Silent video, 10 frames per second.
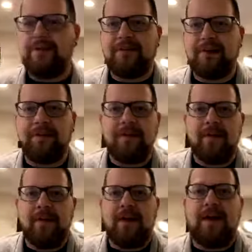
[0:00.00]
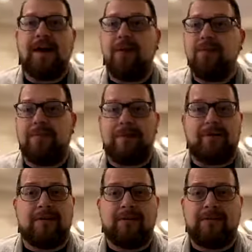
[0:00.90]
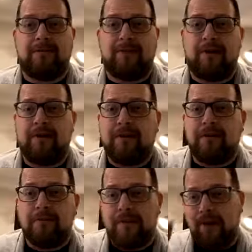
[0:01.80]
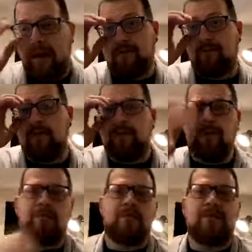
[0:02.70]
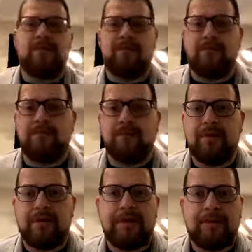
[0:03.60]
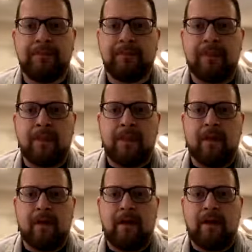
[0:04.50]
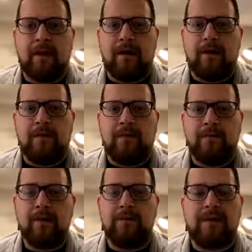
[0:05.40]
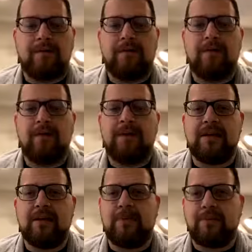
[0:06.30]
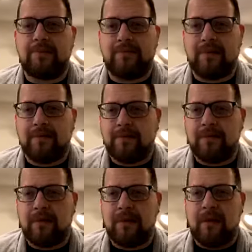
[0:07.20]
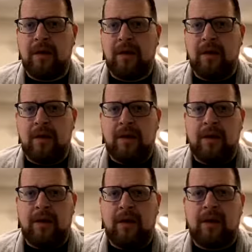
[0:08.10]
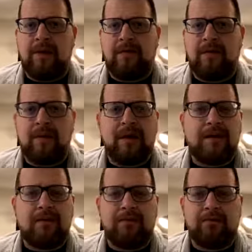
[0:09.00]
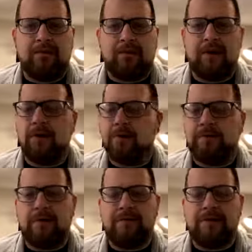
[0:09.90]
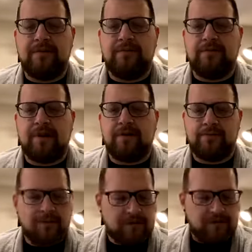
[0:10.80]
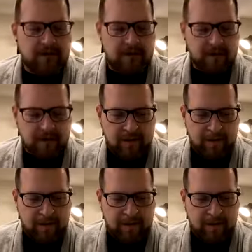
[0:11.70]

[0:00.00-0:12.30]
So I hope you've been encouraged so far. I know for me personally, it's been really, really amazing to be able to hear people's hearts as they go through their own devotions throughout the book of John.